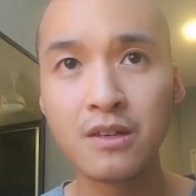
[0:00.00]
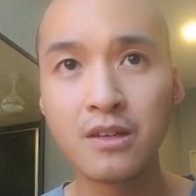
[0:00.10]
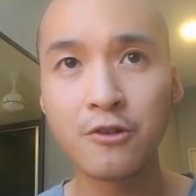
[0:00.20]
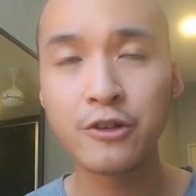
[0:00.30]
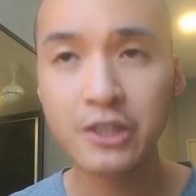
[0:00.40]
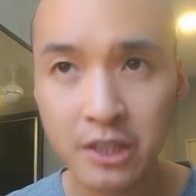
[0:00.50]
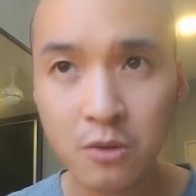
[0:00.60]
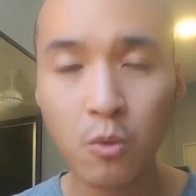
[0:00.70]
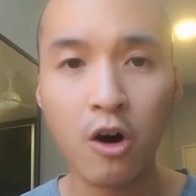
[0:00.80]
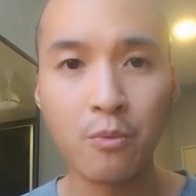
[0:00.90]
Christian
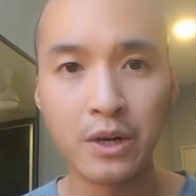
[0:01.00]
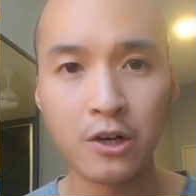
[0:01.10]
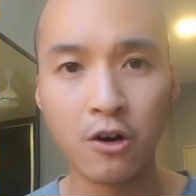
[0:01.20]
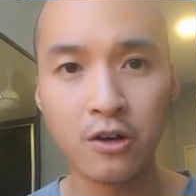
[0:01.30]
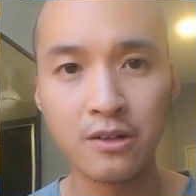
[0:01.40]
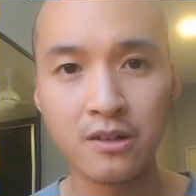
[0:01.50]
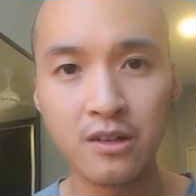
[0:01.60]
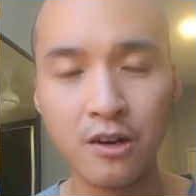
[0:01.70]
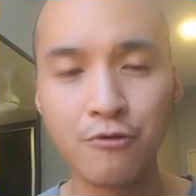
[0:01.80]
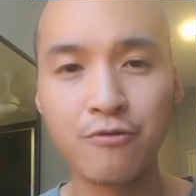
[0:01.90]
walk with God
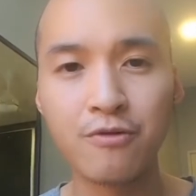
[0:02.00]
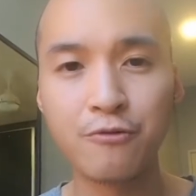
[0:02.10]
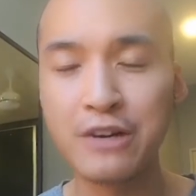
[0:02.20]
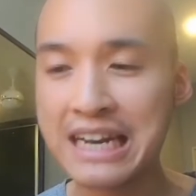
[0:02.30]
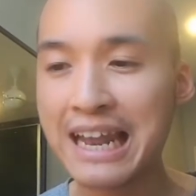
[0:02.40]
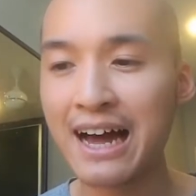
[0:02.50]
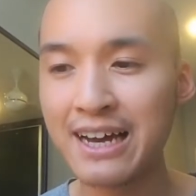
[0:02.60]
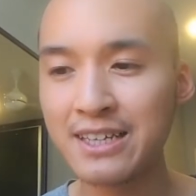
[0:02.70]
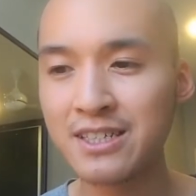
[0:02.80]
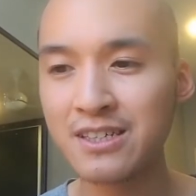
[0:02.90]

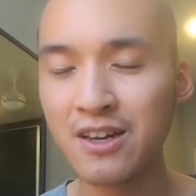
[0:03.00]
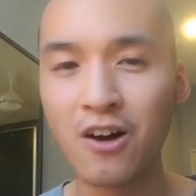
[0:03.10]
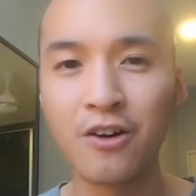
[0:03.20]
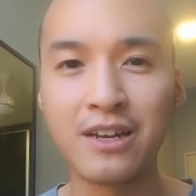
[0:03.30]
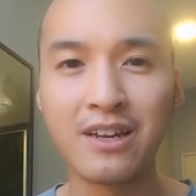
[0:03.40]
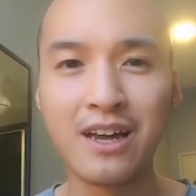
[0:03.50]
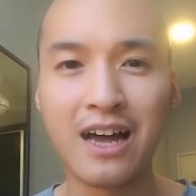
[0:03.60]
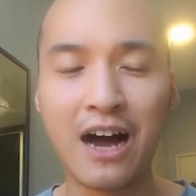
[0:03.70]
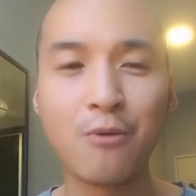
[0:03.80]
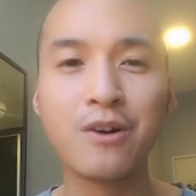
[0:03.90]
relies on
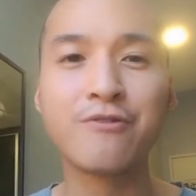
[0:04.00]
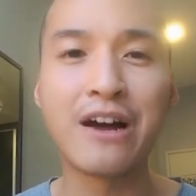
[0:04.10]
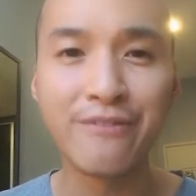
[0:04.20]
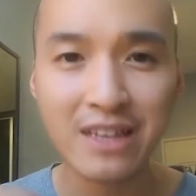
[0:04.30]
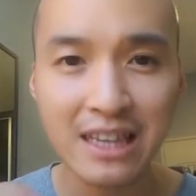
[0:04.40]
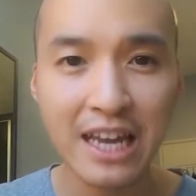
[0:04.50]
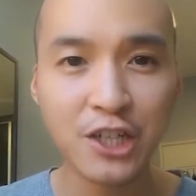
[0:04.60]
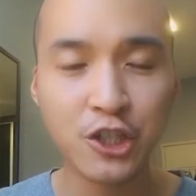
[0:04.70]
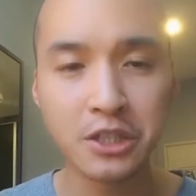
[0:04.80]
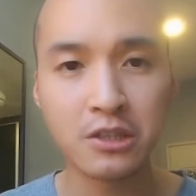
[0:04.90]
our
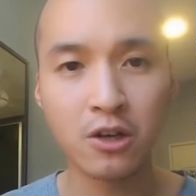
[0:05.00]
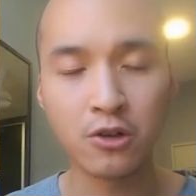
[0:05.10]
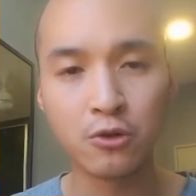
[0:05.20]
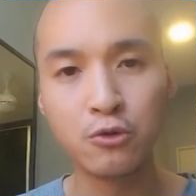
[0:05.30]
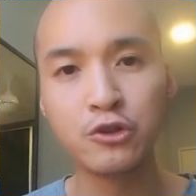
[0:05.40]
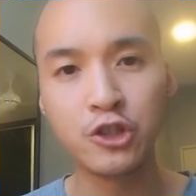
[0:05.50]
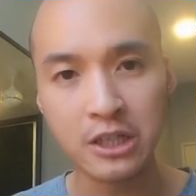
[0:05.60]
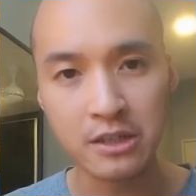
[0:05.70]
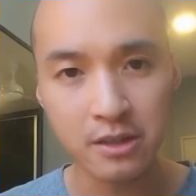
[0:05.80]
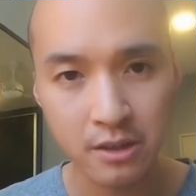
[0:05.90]
revelation on who
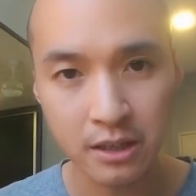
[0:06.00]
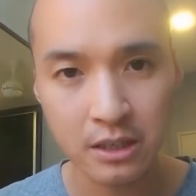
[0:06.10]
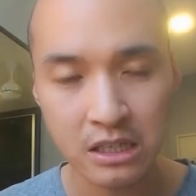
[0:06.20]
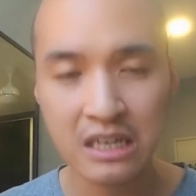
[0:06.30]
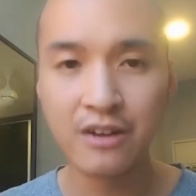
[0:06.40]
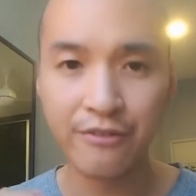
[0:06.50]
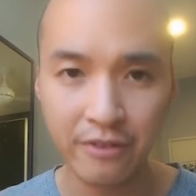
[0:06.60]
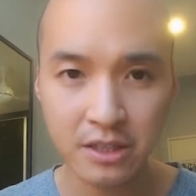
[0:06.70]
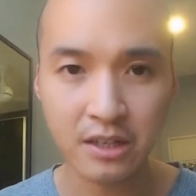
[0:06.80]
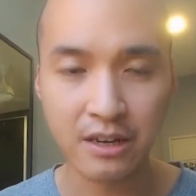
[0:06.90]
Jesus is
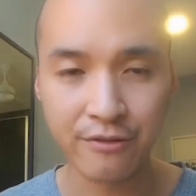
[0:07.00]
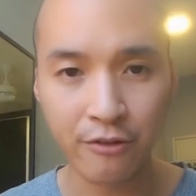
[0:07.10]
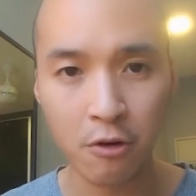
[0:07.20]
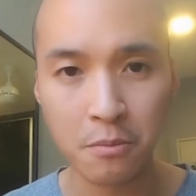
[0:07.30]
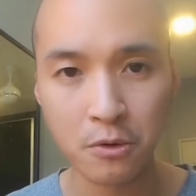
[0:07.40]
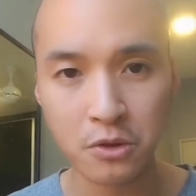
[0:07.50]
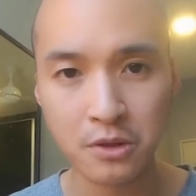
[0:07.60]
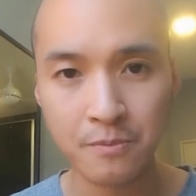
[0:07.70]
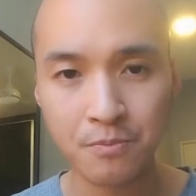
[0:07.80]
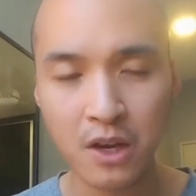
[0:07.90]
first and foremost.
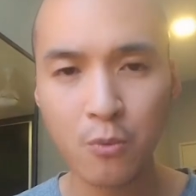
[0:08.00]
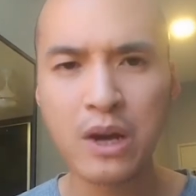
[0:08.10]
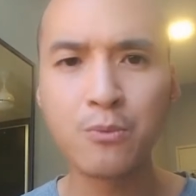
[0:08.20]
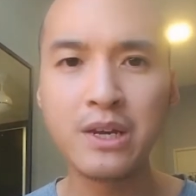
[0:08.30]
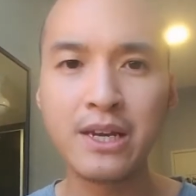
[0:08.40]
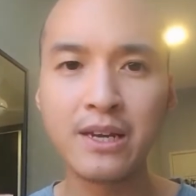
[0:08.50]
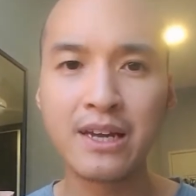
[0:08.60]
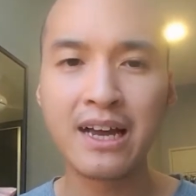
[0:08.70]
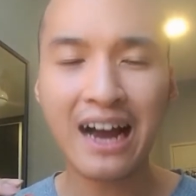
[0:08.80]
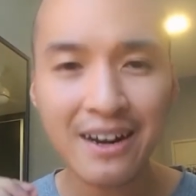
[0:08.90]
When we
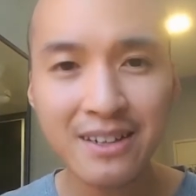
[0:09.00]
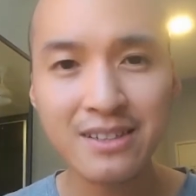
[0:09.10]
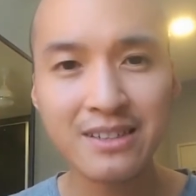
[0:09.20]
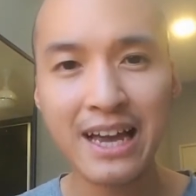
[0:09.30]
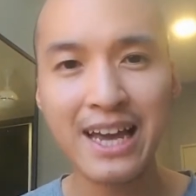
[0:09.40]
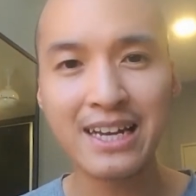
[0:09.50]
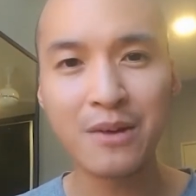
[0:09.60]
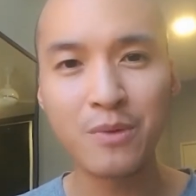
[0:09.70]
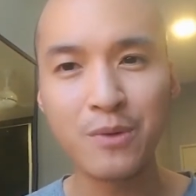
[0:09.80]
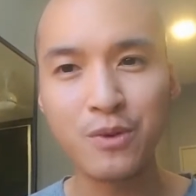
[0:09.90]
understand and
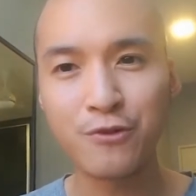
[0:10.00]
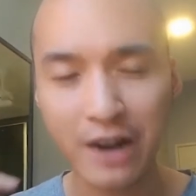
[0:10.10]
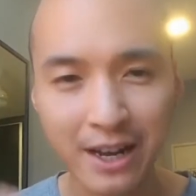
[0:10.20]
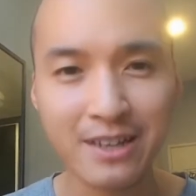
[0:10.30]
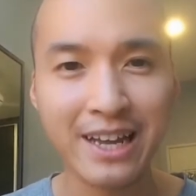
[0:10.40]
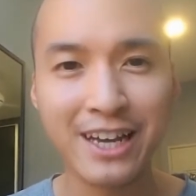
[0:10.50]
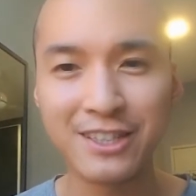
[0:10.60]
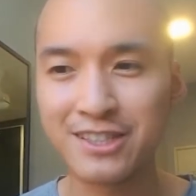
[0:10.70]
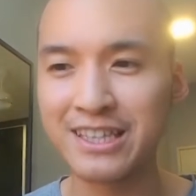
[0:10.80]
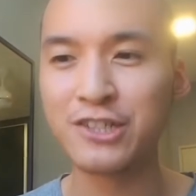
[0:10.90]
when we
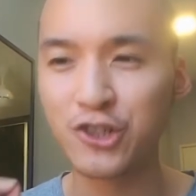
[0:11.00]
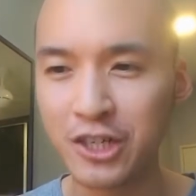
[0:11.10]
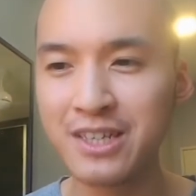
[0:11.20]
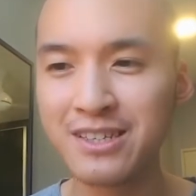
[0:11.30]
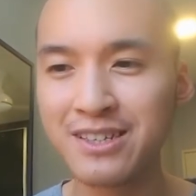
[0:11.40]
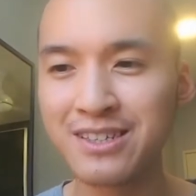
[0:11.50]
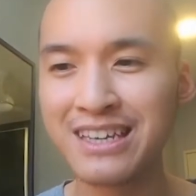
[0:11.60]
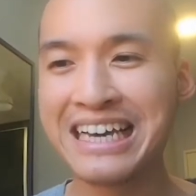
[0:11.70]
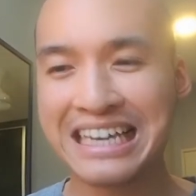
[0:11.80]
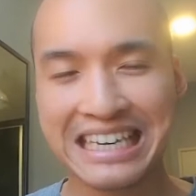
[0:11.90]
recognize that Jesus
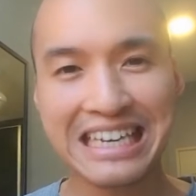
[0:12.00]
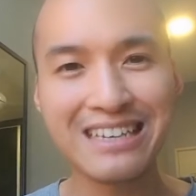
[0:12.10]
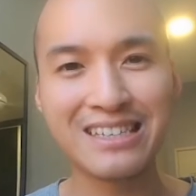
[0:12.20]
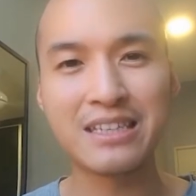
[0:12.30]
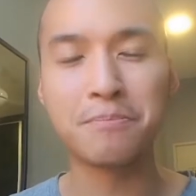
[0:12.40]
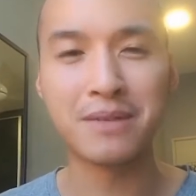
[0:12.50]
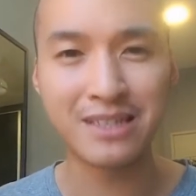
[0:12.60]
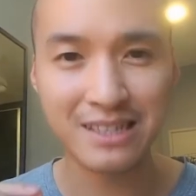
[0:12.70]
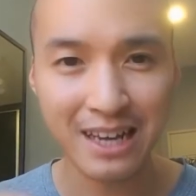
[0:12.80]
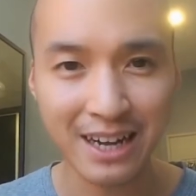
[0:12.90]
is the
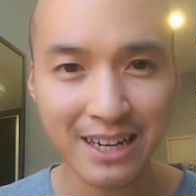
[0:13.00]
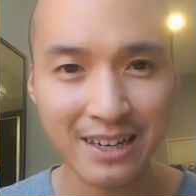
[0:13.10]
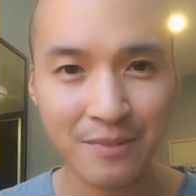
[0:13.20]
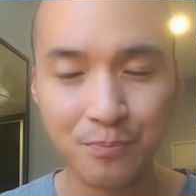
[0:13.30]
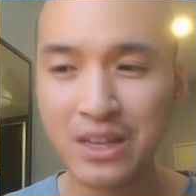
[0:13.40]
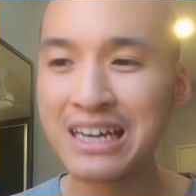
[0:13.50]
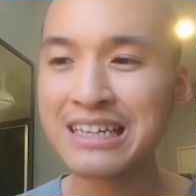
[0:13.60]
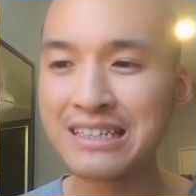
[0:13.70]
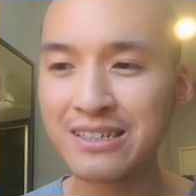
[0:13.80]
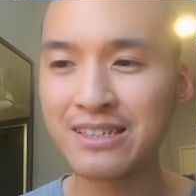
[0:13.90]
Messiah,
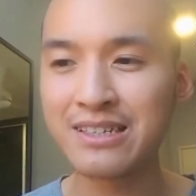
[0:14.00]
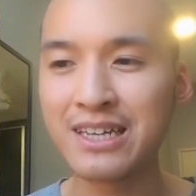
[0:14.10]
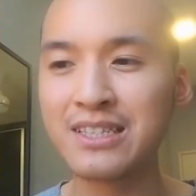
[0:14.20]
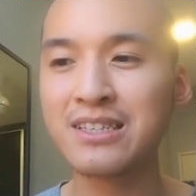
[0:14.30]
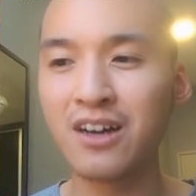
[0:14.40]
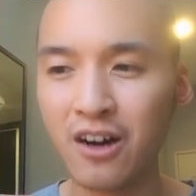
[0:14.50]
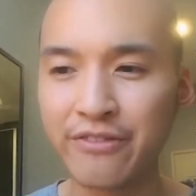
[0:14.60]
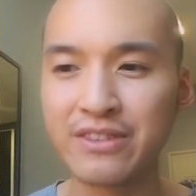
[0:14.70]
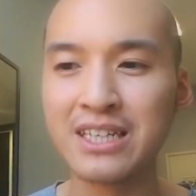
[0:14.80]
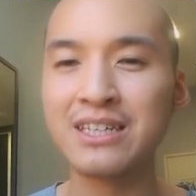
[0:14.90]
the Son of
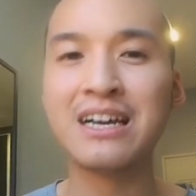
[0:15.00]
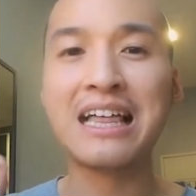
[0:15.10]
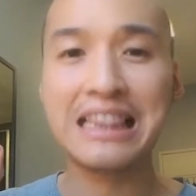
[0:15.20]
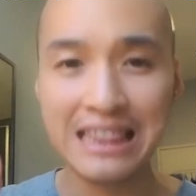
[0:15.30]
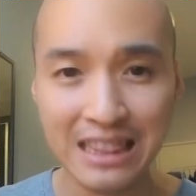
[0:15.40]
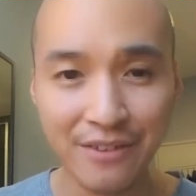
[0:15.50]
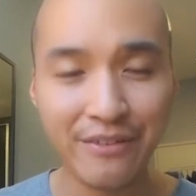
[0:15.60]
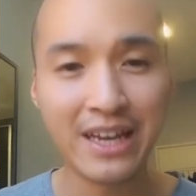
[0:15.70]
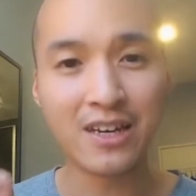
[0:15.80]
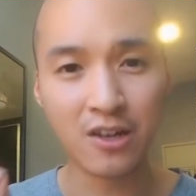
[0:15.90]
the
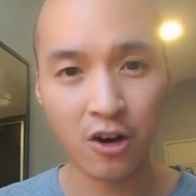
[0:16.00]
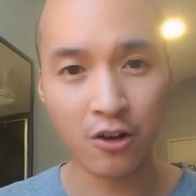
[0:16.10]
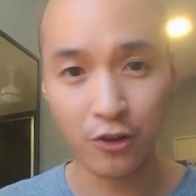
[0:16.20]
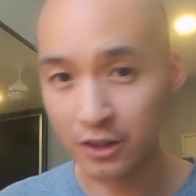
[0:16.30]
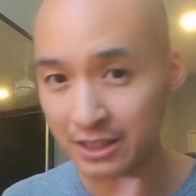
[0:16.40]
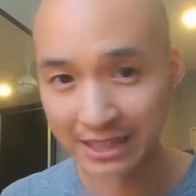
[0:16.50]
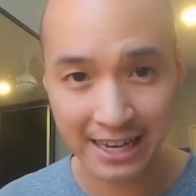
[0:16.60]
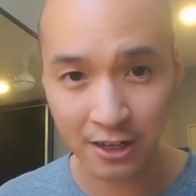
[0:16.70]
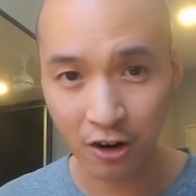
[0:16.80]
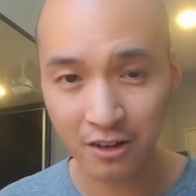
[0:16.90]
living God, not the dead
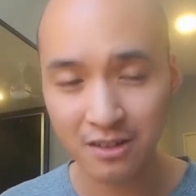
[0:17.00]
God,